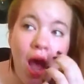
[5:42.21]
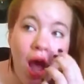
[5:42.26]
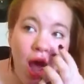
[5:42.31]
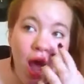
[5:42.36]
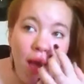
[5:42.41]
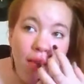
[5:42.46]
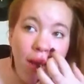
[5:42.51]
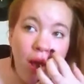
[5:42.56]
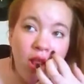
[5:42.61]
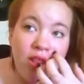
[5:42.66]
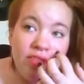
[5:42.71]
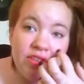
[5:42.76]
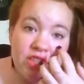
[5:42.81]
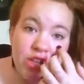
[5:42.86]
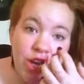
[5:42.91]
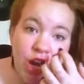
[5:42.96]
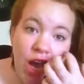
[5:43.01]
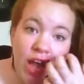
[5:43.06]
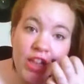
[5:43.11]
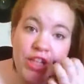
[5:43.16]
Um, all of us
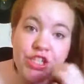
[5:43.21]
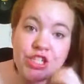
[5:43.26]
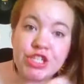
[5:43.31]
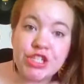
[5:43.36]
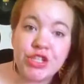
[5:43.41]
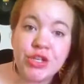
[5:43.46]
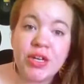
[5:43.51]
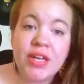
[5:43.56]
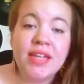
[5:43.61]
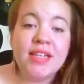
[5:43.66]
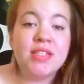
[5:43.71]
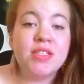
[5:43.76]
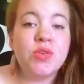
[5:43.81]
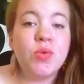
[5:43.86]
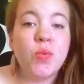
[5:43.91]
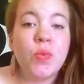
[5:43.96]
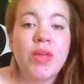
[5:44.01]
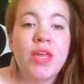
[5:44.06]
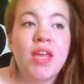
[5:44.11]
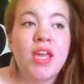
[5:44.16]
are college students.
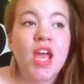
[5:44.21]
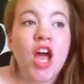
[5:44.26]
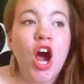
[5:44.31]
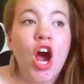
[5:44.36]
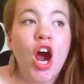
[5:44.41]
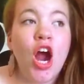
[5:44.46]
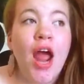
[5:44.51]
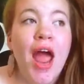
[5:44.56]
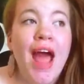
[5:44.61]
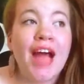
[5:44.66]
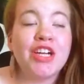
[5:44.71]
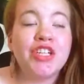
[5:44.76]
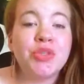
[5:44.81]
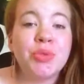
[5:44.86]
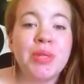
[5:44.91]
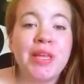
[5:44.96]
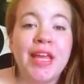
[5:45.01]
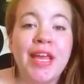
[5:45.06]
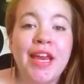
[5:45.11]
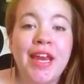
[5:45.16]
We are
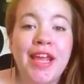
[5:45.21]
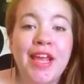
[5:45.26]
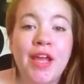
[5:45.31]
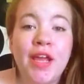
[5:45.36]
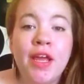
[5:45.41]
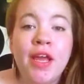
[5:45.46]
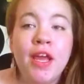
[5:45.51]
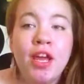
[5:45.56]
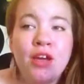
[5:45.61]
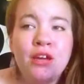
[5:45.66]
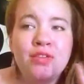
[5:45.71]
actually in a